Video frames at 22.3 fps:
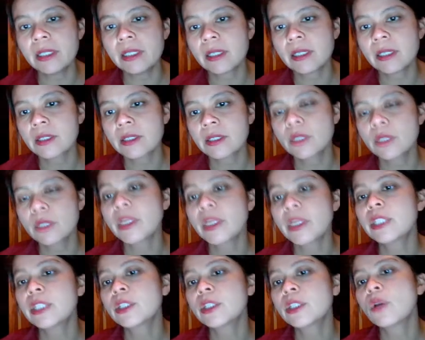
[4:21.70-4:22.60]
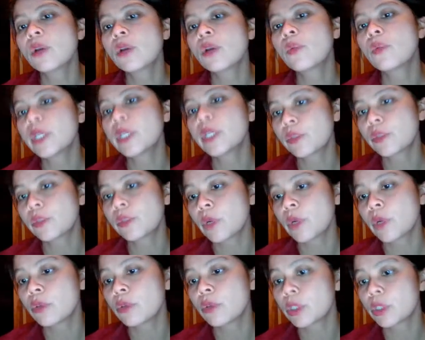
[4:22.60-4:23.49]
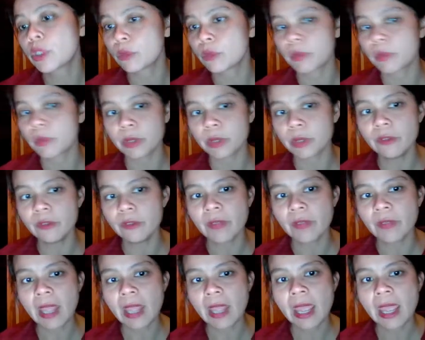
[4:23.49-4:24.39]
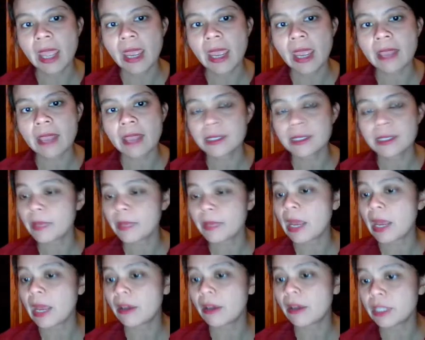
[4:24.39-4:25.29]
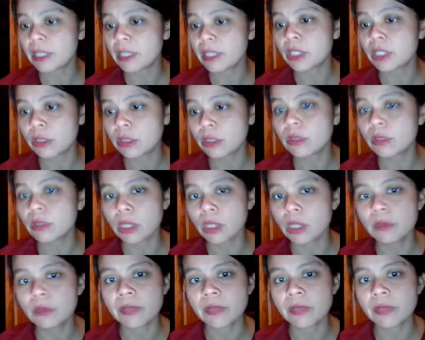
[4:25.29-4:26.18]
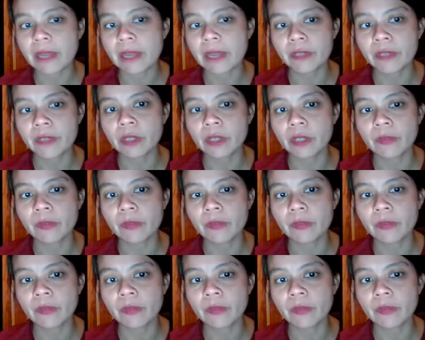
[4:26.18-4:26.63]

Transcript: so we need to know which row to remove and somehow need to load that row.